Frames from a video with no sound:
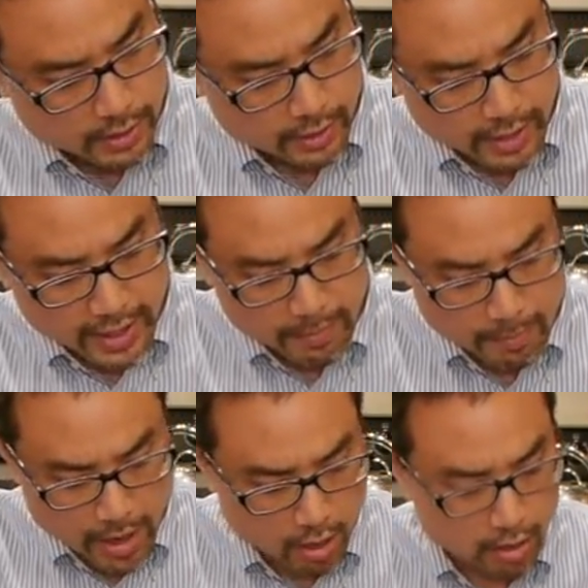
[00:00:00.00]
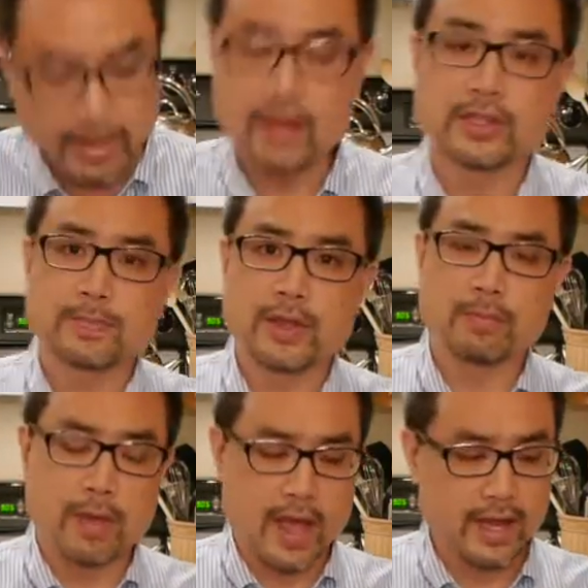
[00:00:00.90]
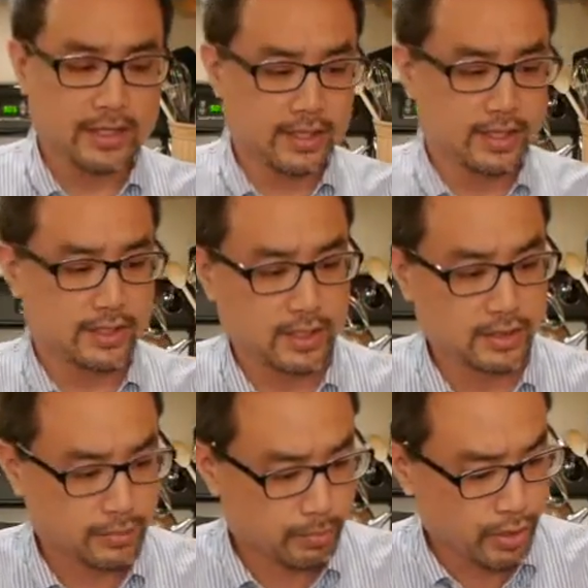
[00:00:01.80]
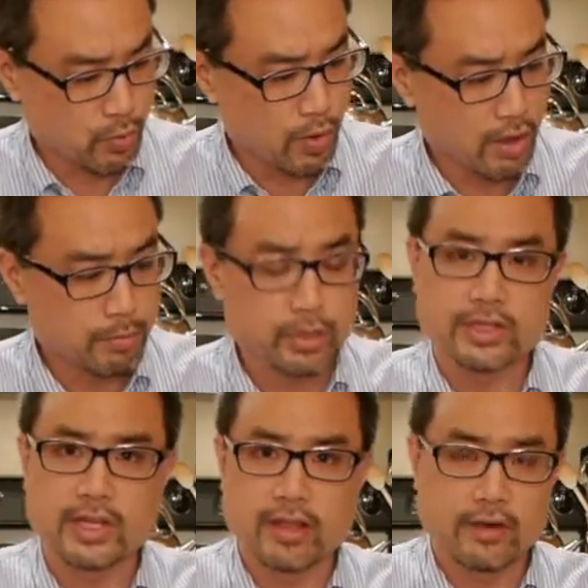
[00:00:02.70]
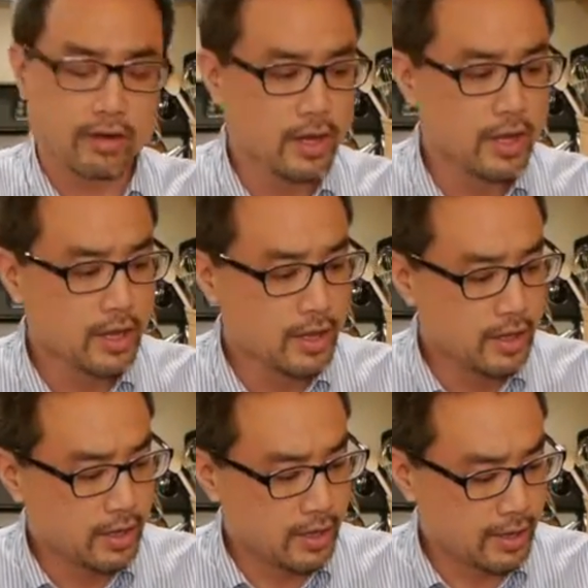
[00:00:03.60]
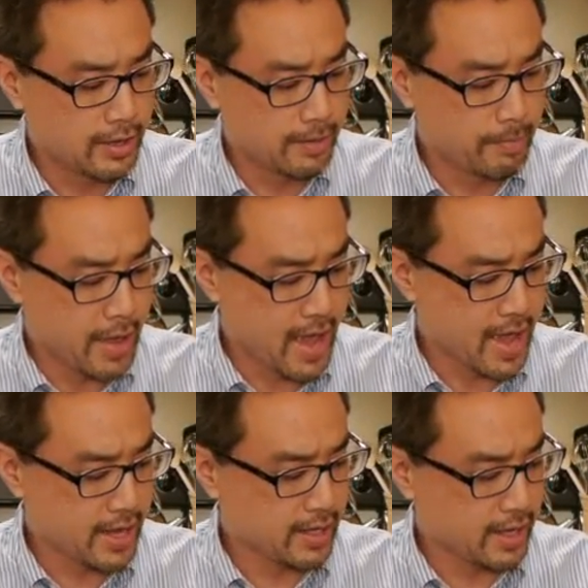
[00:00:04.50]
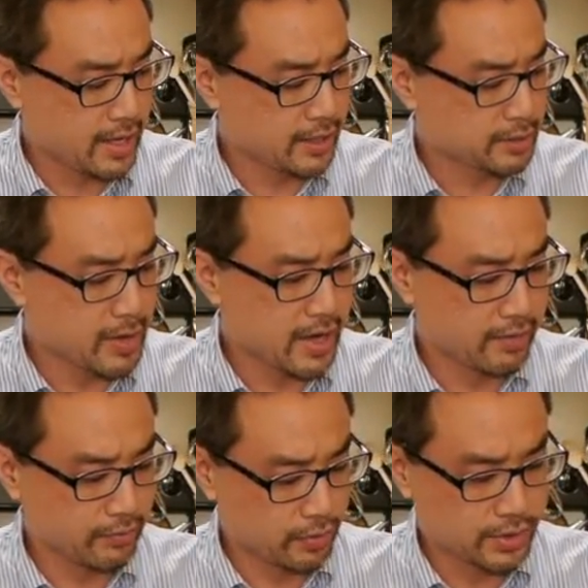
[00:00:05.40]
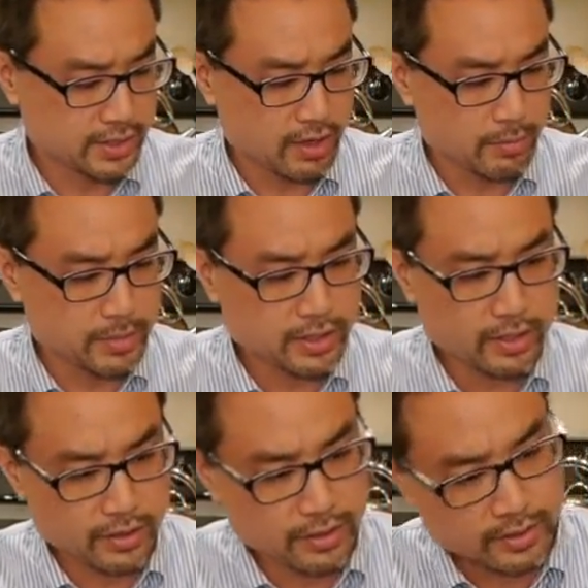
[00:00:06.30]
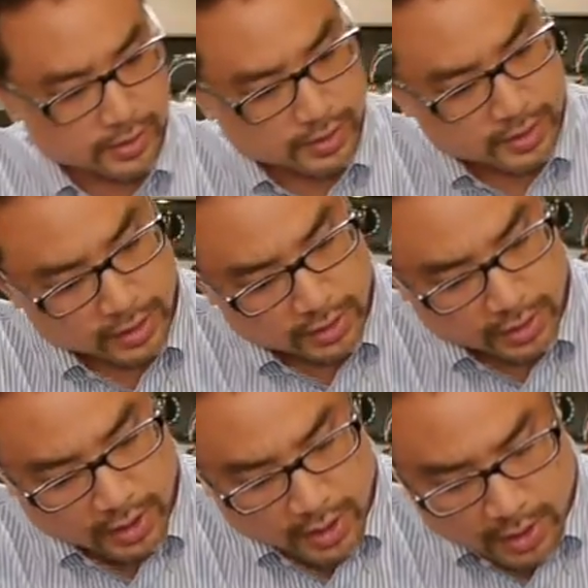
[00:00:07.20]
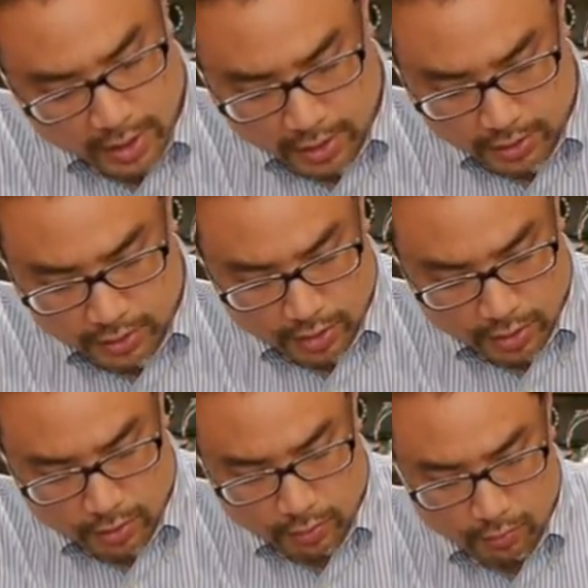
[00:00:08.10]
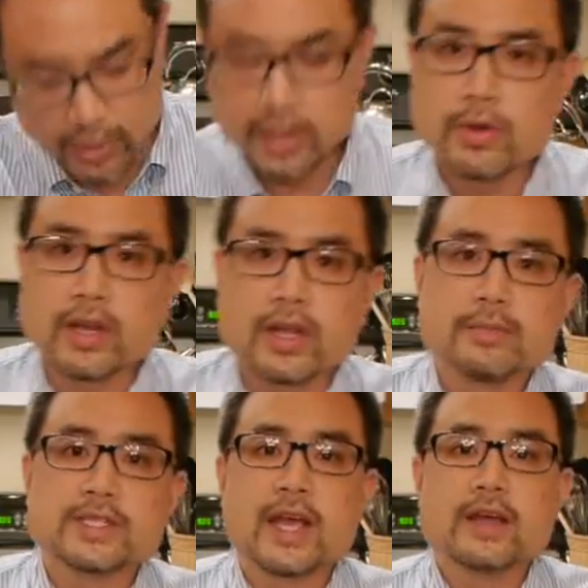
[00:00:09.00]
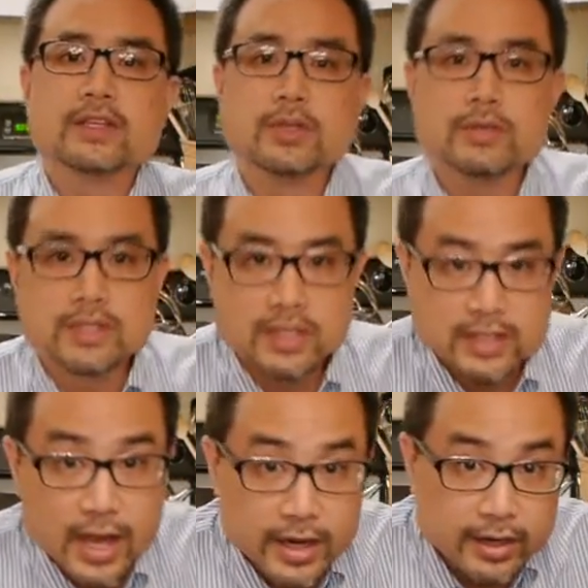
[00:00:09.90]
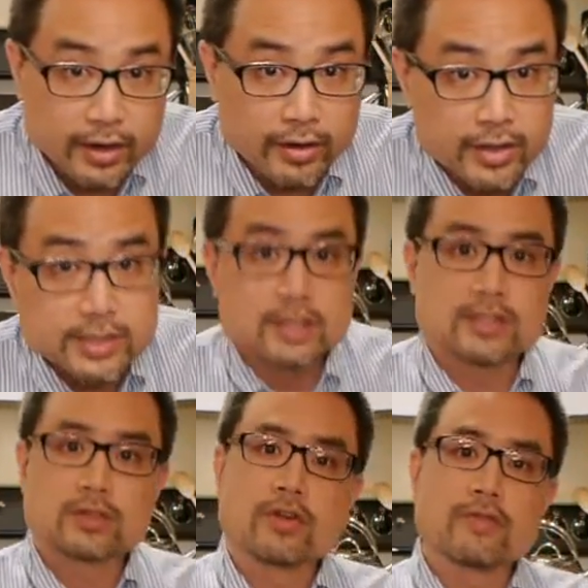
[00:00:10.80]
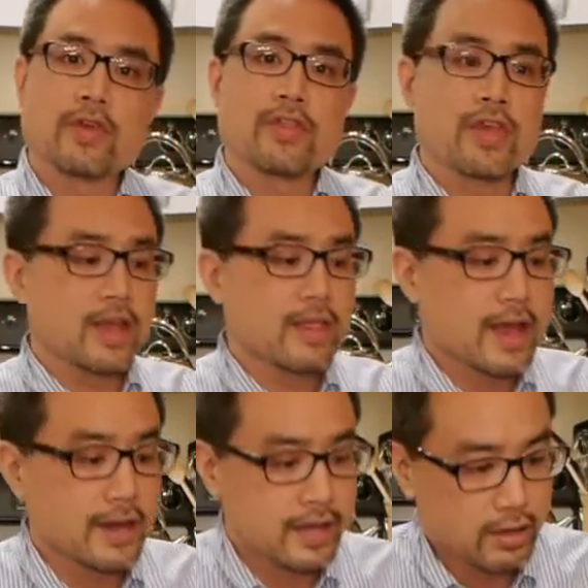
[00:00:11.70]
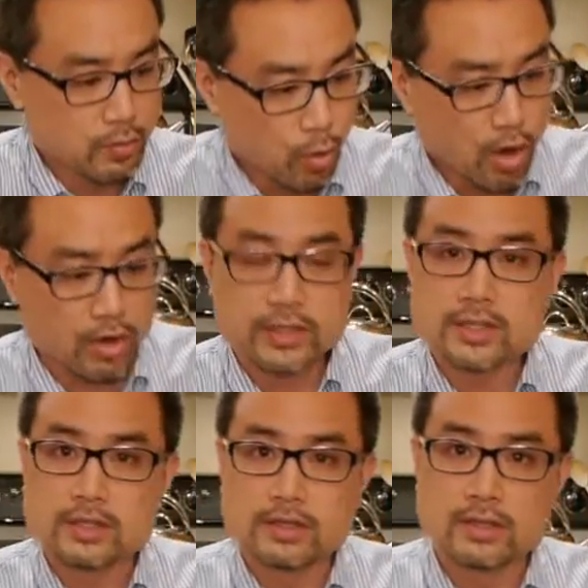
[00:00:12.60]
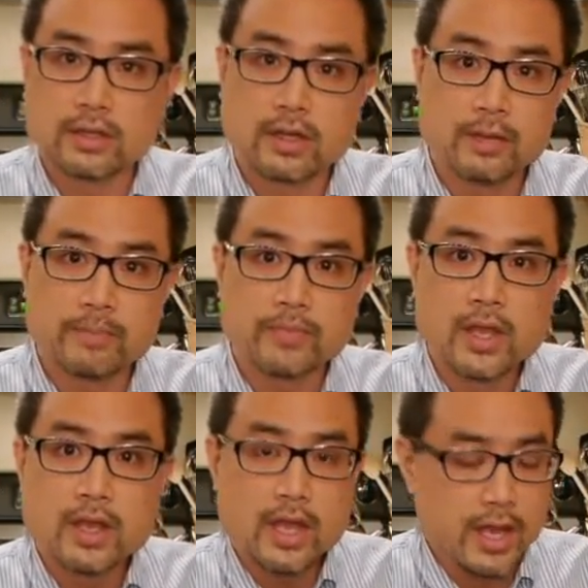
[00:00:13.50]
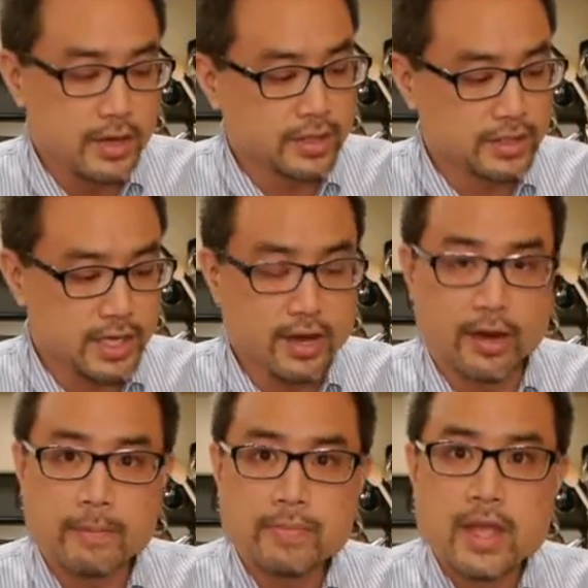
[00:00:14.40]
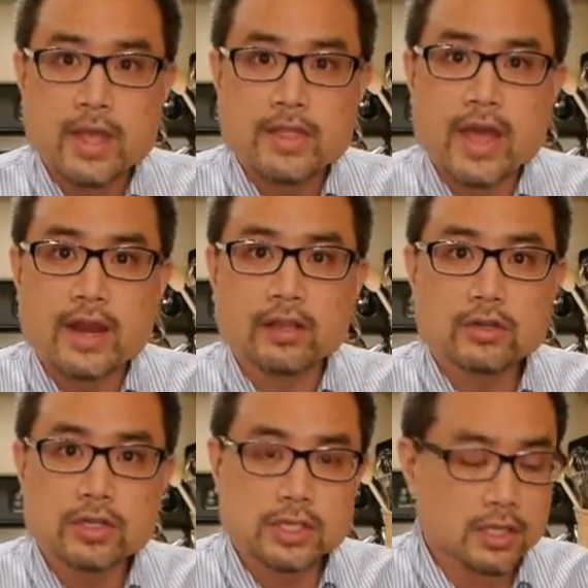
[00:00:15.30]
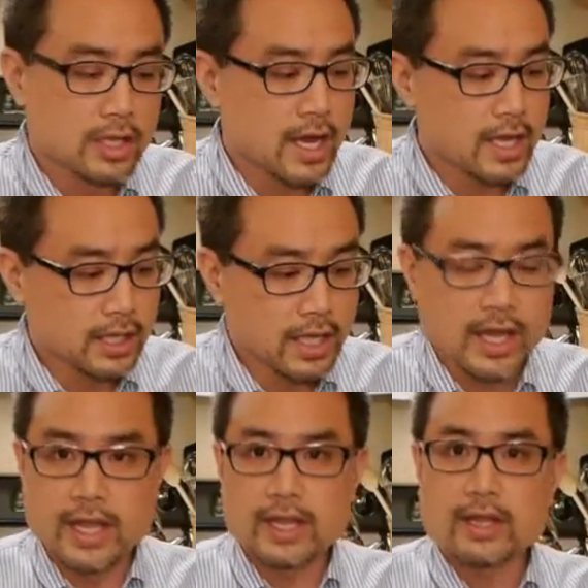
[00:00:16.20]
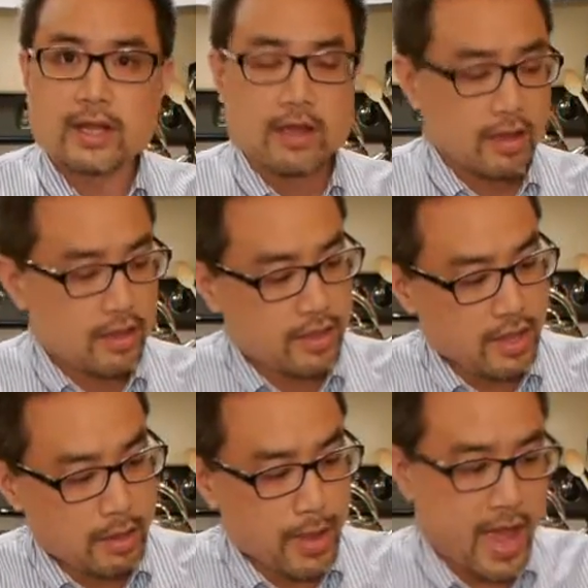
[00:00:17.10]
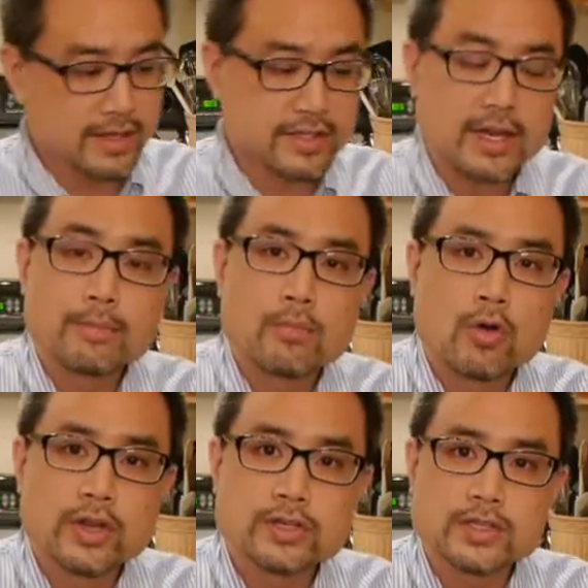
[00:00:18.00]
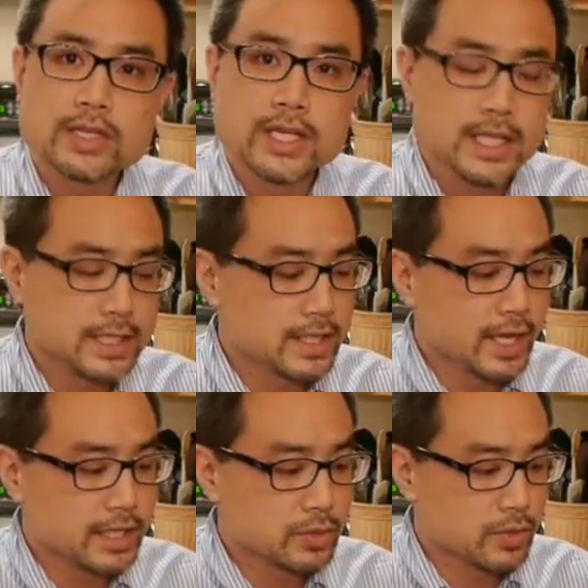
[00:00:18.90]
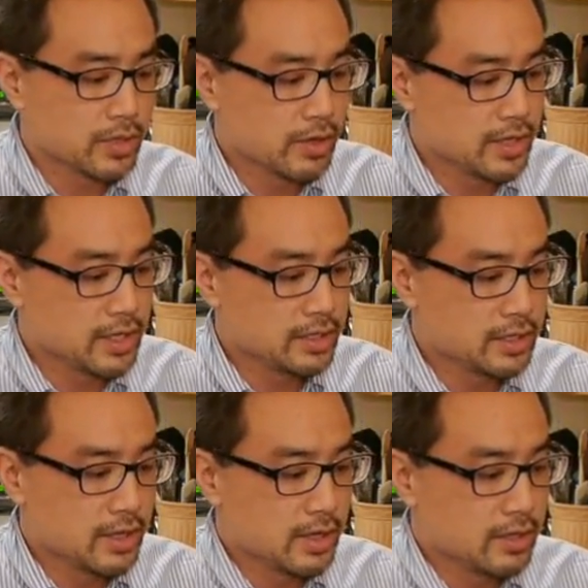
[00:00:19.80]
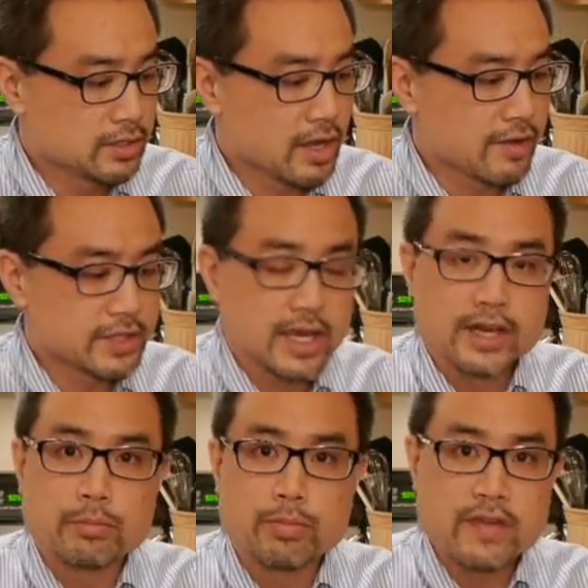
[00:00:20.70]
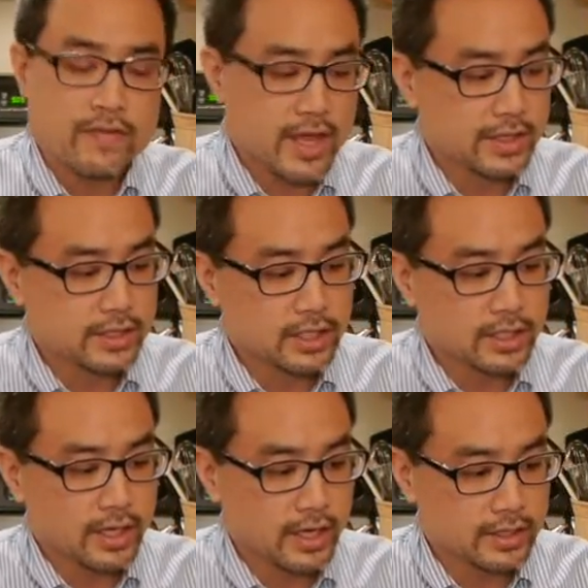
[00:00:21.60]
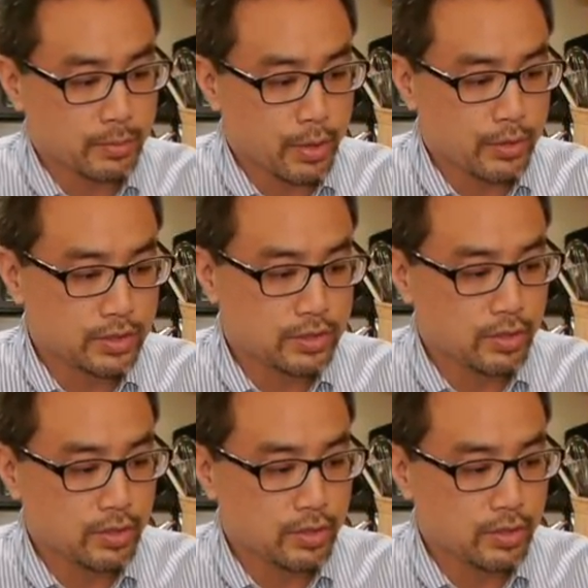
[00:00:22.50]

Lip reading: Like all Mountainsmith bags, it's a pretty well put together bag, and it's made out of good stout materials and such. So really what it comes down to is design here. Is it sort of the thing that works? And you can see here that it looks a lot like the bags that I'm more interested in these days, which are these soft-sided briefcases as opposed